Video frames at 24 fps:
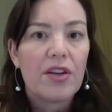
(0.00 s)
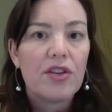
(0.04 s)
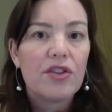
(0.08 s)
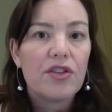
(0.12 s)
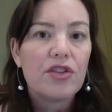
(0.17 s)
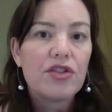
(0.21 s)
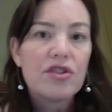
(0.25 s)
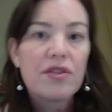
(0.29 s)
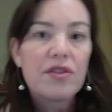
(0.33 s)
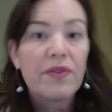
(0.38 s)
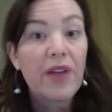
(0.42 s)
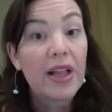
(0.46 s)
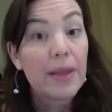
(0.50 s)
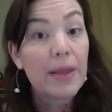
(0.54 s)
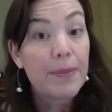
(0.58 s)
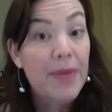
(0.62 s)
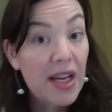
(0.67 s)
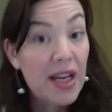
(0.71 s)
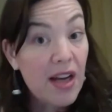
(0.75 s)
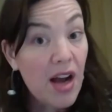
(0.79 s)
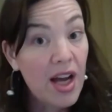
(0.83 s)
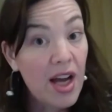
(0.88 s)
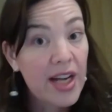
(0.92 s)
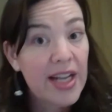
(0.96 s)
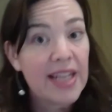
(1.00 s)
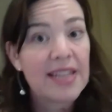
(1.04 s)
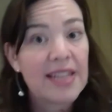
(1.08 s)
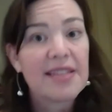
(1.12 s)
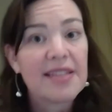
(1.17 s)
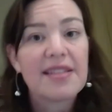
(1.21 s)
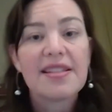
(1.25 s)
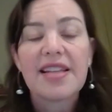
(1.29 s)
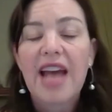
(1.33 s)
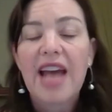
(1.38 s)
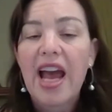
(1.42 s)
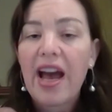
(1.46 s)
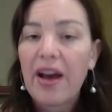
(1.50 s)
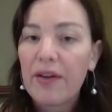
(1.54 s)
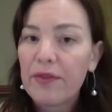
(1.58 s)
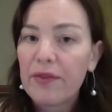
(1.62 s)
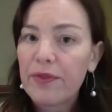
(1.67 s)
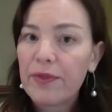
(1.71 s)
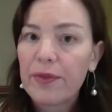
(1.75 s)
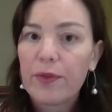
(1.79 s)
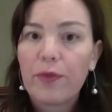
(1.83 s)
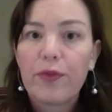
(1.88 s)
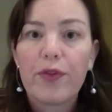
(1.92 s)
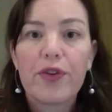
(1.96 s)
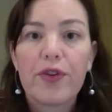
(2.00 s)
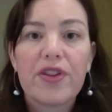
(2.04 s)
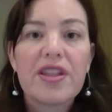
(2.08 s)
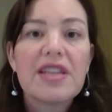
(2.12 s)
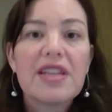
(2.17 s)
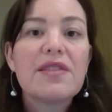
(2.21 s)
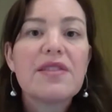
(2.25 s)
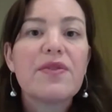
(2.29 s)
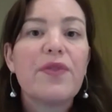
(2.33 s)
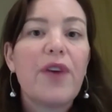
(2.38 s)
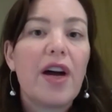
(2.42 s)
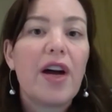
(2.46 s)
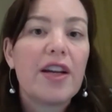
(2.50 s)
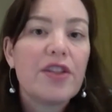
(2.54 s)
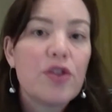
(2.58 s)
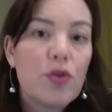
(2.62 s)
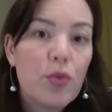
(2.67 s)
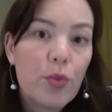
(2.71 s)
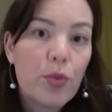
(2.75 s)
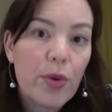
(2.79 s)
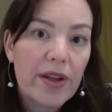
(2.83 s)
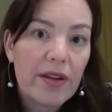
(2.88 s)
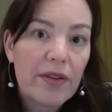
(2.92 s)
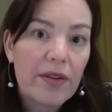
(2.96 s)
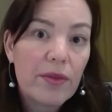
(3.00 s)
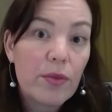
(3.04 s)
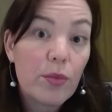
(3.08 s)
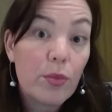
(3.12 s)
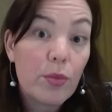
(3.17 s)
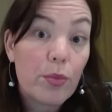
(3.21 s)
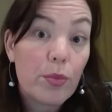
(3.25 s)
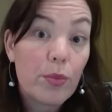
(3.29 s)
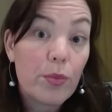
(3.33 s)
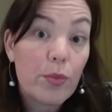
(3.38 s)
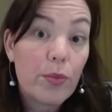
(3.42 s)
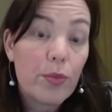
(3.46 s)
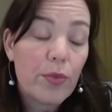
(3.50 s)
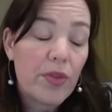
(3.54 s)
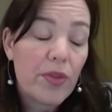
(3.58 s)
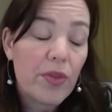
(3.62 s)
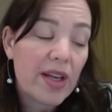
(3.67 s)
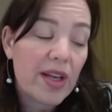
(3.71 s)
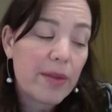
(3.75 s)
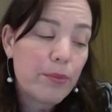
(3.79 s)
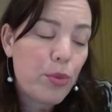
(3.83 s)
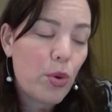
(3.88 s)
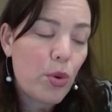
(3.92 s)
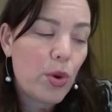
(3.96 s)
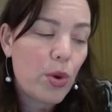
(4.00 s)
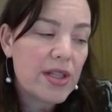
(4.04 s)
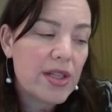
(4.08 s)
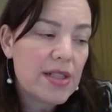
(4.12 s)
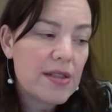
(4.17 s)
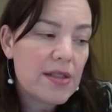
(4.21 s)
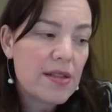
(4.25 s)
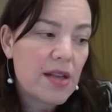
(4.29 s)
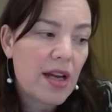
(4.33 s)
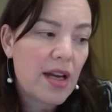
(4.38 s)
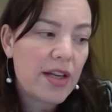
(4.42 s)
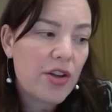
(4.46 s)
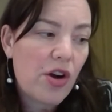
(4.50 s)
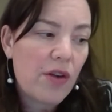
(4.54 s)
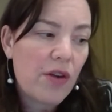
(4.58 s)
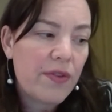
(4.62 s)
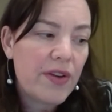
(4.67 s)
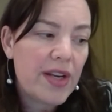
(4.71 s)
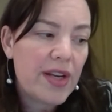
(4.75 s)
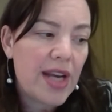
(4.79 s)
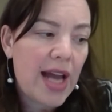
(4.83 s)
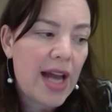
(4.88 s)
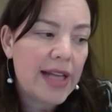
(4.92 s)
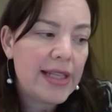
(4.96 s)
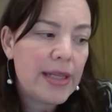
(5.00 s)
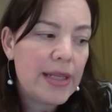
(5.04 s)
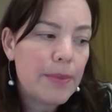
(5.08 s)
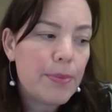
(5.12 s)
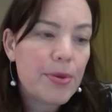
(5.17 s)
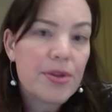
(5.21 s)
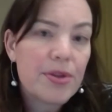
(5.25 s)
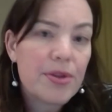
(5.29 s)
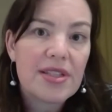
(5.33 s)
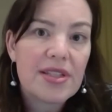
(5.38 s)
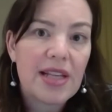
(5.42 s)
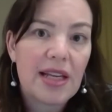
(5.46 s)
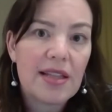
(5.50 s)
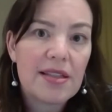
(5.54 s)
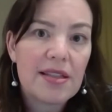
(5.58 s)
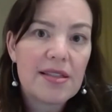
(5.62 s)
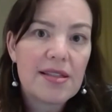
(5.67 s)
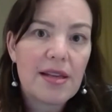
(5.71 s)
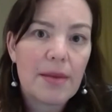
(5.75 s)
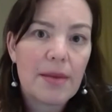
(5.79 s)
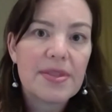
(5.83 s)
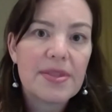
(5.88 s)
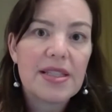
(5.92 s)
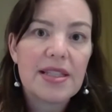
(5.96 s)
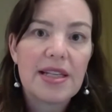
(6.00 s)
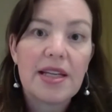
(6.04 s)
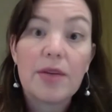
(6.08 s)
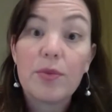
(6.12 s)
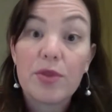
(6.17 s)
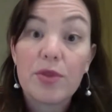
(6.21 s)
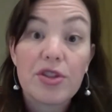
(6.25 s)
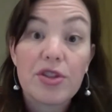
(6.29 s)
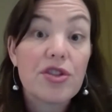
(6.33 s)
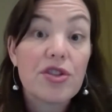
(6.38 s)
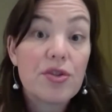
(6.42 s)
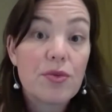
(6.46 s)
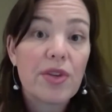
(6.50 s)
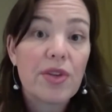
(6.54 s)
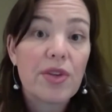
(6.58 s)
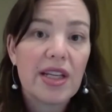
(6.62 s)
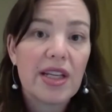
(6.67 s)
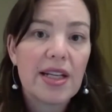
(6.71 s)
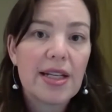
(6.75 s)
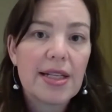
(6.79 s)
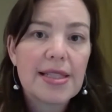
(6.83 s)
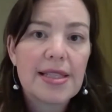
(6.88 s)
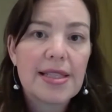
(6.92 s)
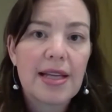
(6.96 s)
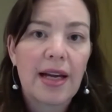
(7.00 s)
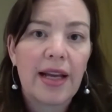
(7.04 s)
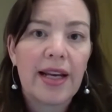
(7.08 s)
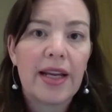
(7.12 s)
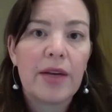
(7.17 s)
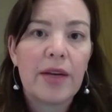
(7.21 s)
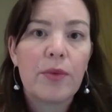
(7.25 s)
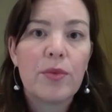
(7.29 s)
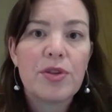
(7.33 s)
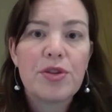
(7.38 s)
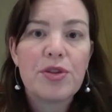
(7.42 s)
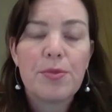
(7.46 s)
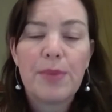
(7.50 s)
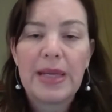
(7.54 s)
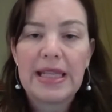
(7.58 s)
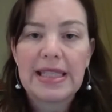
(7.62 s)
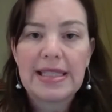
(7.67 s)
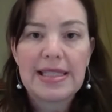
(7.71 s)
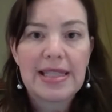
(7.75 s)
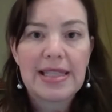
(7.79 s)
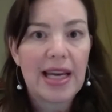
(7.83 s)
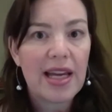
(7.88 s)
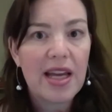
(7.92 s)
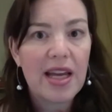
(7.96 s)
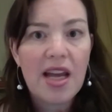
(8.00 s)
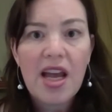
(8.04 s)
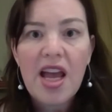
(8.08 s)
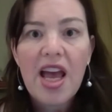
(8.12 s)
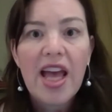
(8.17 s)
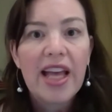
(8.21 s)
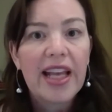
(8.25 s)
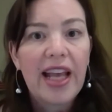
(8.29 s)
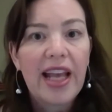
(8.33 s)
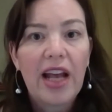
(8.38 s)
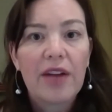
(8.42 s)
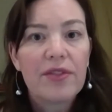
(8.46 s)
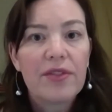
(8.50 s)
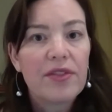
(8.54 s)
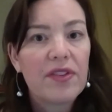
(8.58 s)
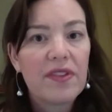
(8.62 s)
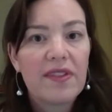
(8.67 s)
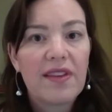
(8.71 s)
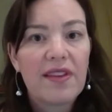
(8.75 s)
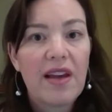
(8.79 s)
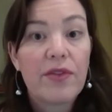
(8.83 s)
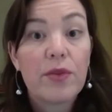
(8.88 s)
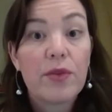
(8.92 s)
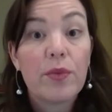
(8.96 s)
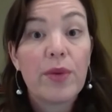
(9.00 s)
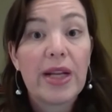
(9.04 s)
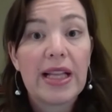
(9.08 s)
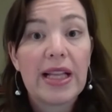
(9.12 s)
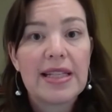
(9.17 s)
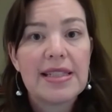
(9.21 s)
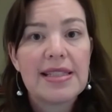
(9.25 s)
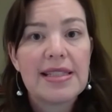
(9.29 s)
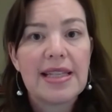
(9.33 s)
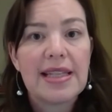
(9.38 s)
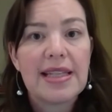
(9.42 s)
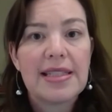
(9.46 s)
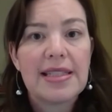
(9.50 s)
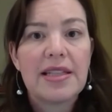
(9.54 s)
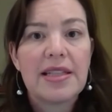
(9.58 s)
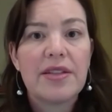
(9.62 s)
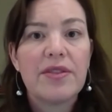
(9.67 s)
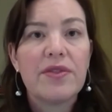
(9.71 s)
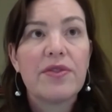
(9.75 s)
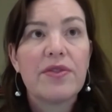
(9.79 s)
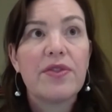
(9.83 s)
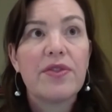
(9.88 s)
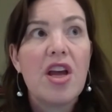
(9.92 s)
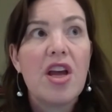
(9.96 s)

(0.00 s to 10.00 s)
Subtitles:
develop that guidance to have, for this fund, the board has signed off a 90% subsidy, which is really exciting, which means that councils have a real incentive